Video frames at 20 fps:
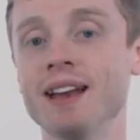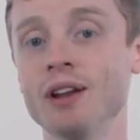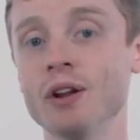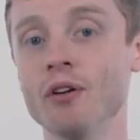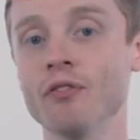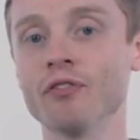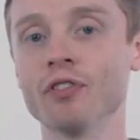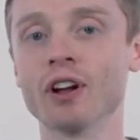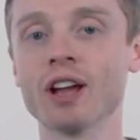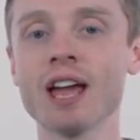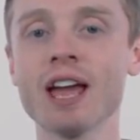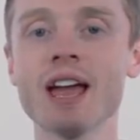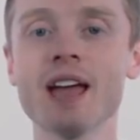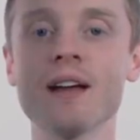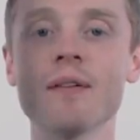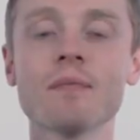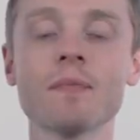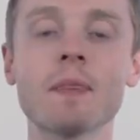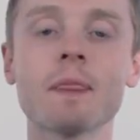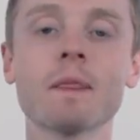And don't
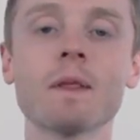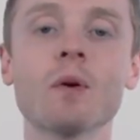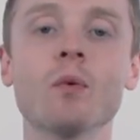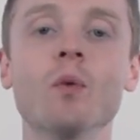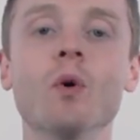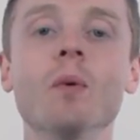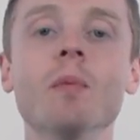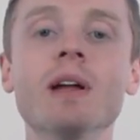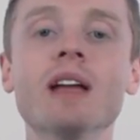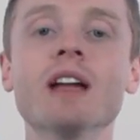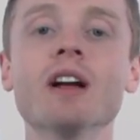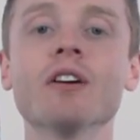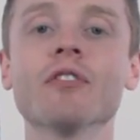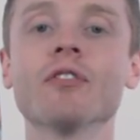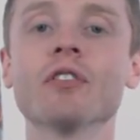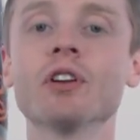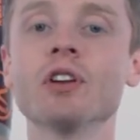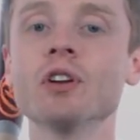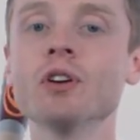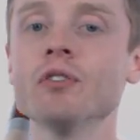forget, we'll be
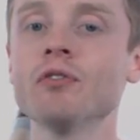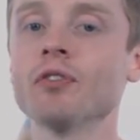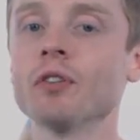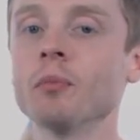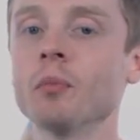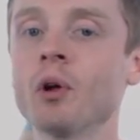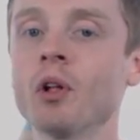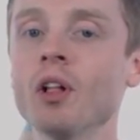here for you from